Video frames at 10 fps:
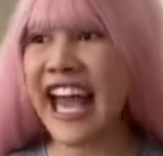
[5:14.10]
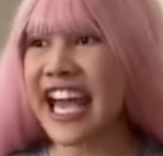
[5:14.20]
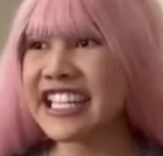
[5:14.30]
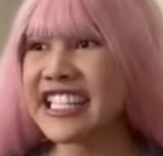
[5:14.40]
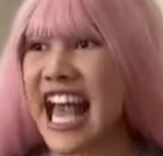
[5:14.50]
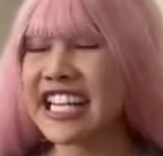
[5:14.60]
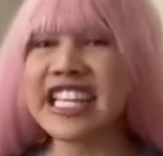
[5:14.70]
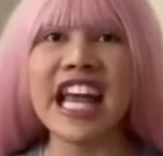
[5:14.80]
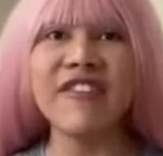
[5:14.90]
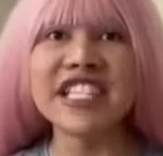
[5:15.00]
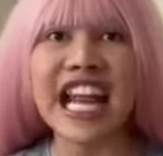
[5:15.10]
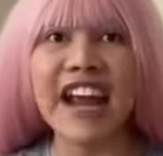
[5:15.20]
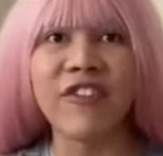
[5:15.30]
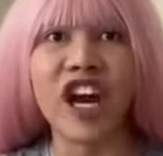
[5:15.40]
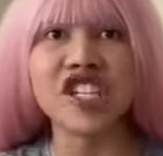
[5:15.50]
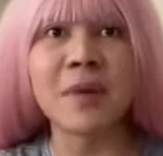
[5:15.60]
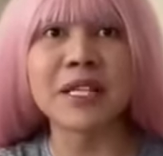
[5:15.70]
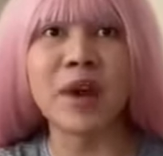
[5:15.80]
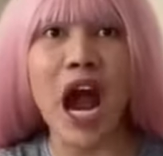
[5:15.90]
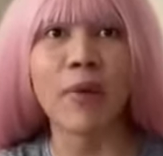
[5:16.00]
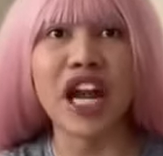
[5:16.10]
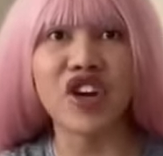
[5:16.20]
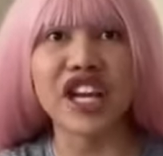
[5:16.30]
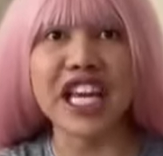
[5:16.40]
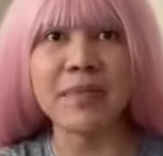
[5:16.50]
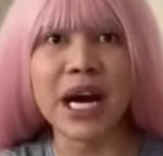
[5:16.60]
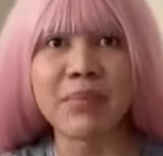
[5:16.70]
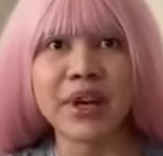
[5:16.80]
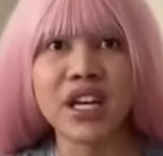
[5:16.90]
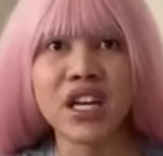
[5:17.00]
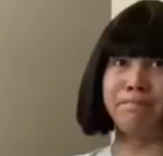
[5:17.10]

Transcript: next, next in every slide for one hundred miles per hour and I couldn't keep up.